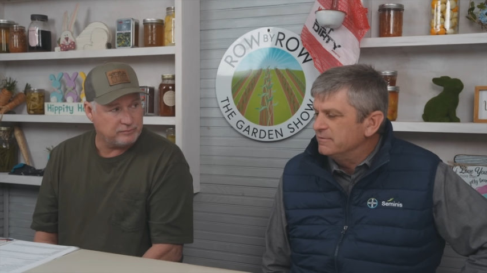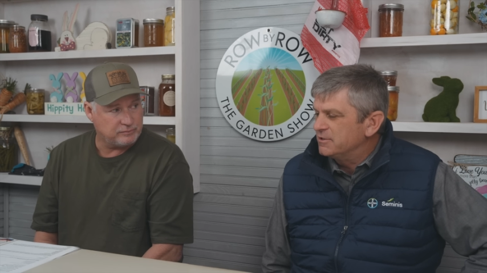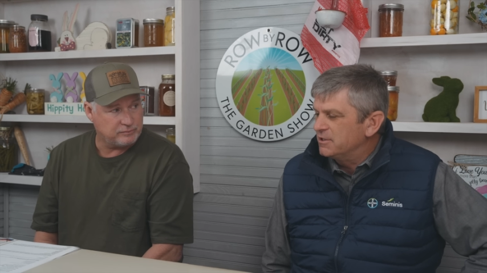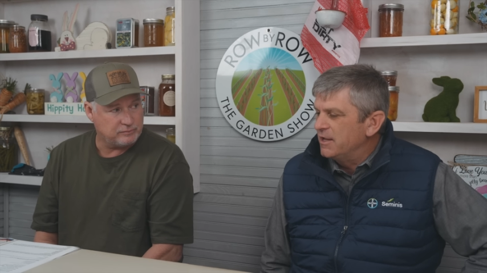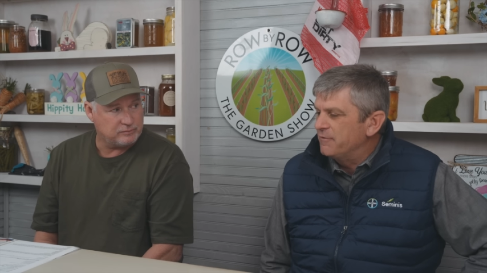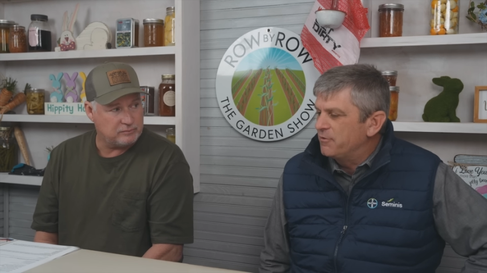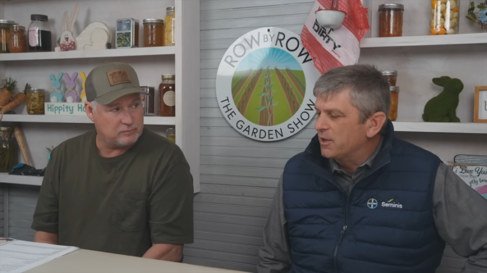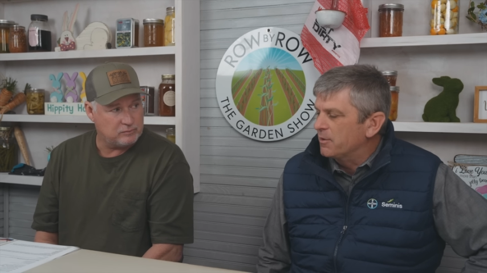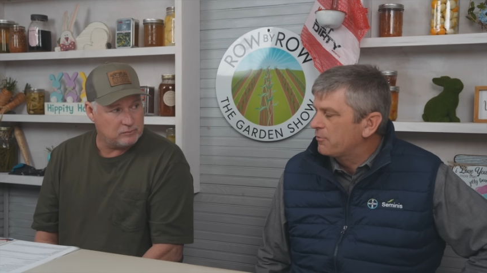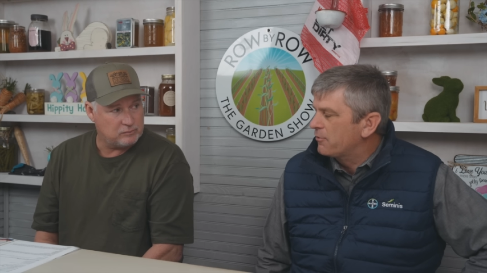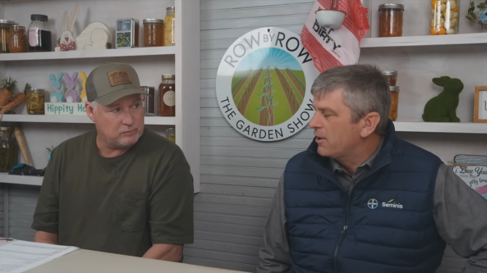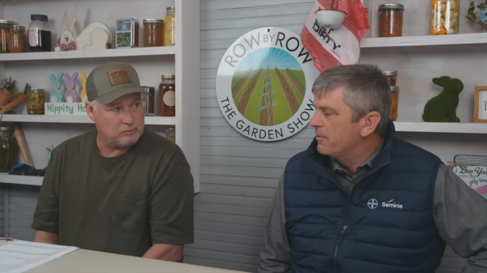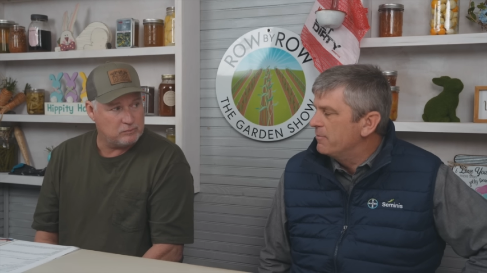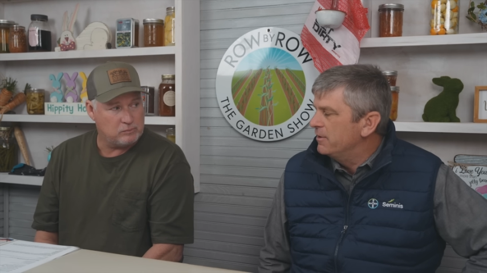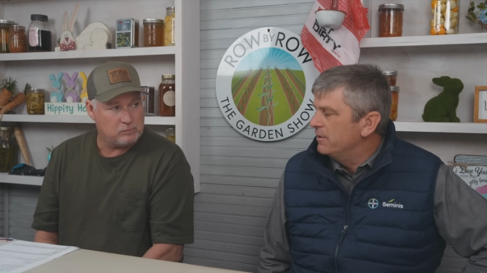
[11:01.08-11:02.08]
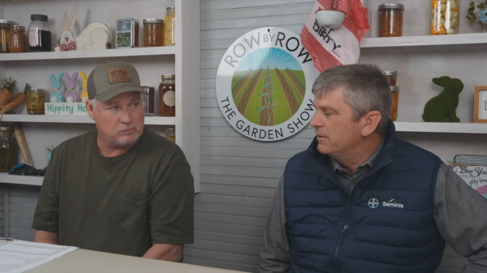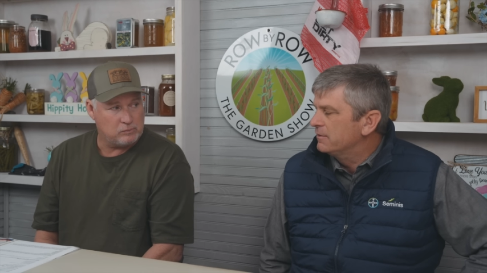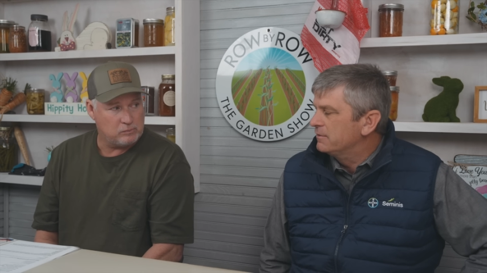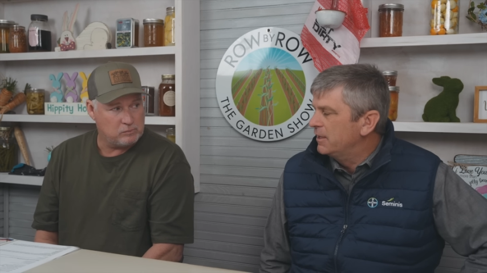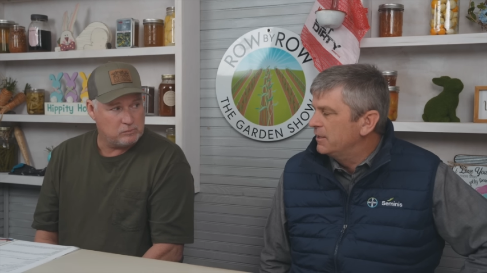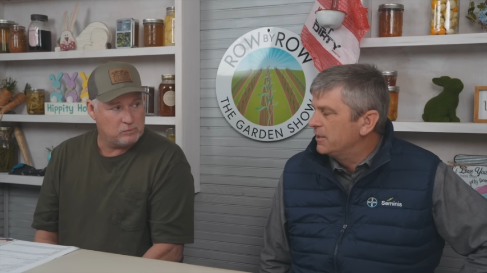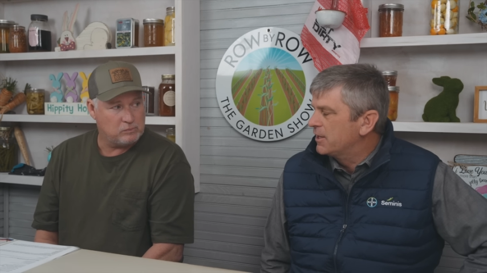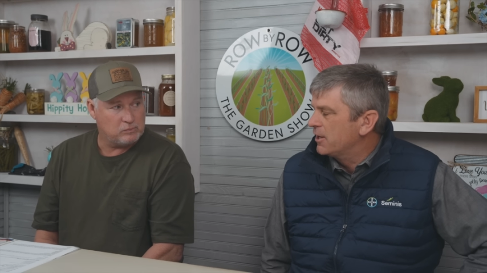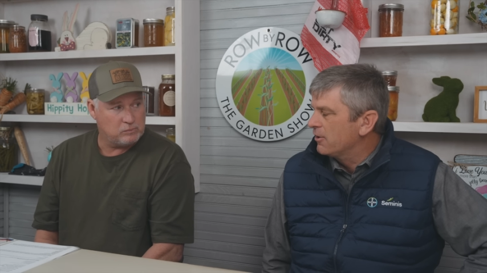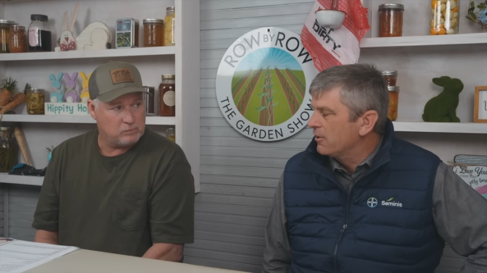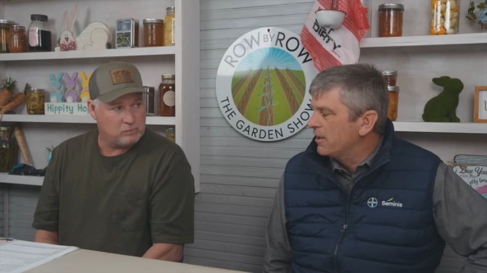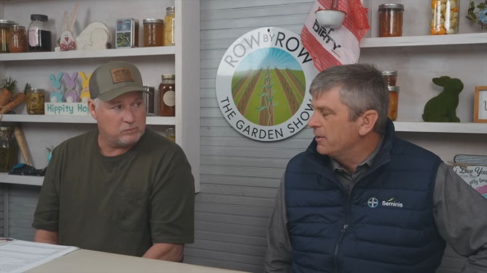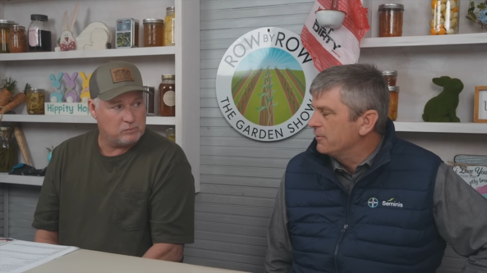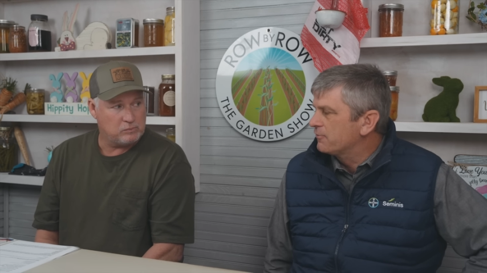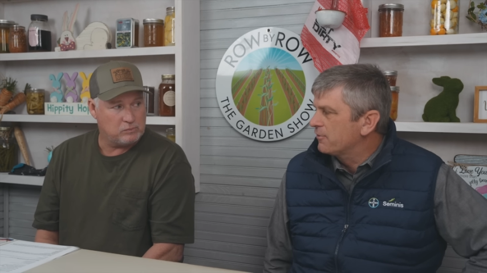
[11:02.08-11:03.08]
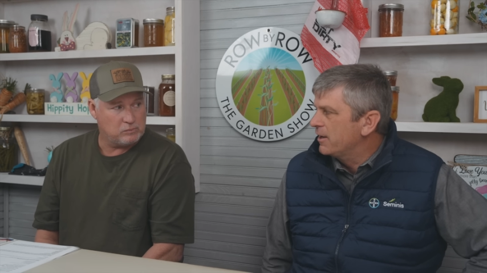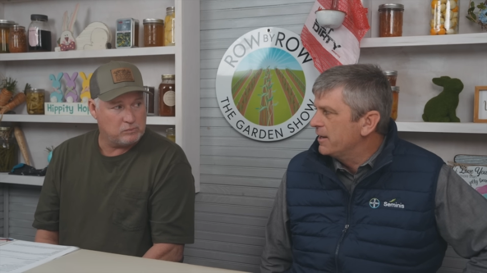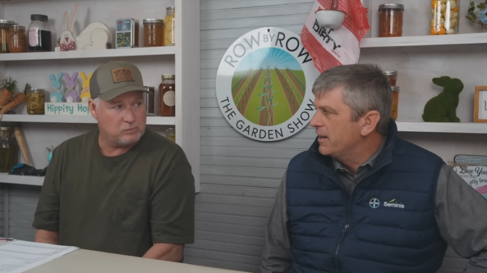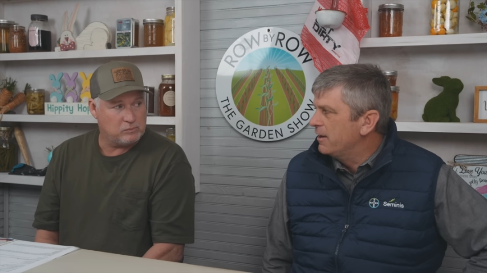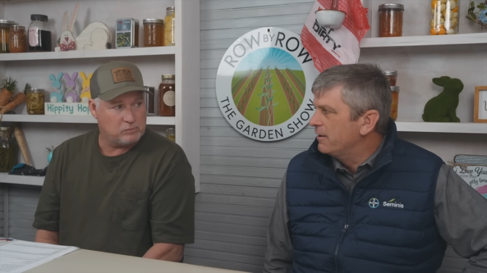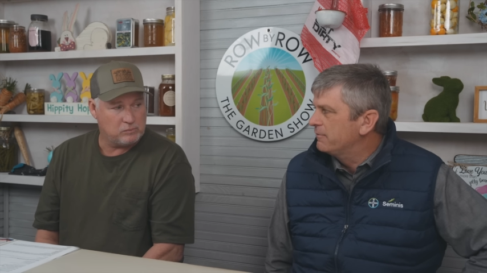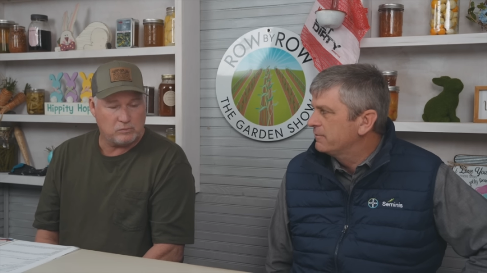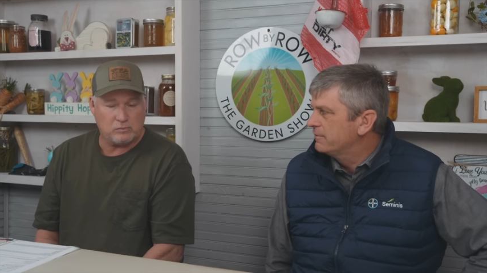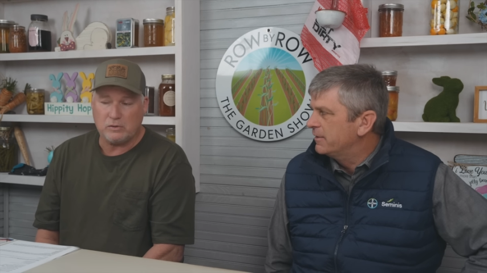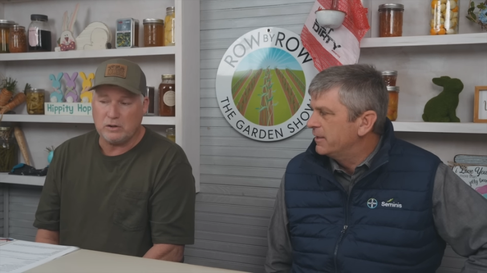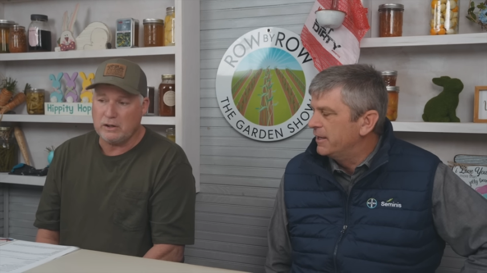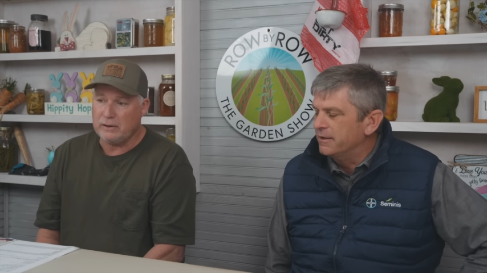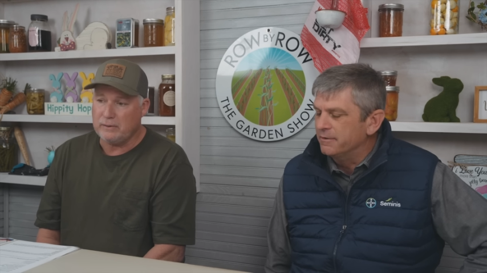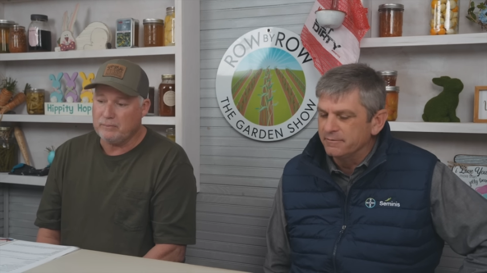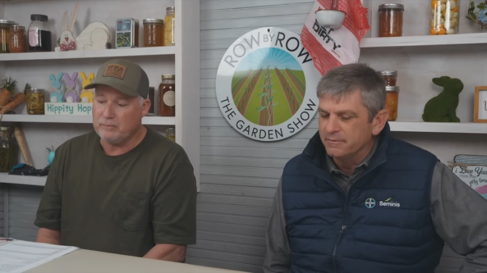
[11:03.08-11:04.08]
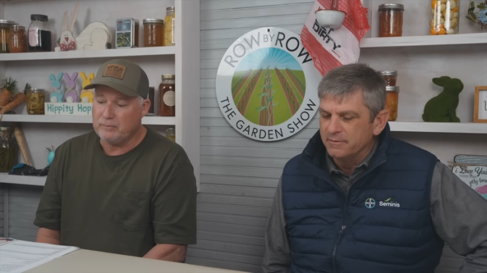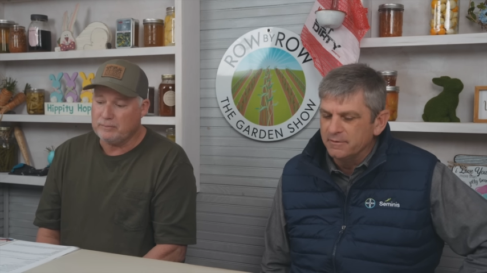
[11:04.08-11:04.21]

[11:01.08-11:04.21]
Speaker 1: significant problem in the in the Carolinas right now. Right.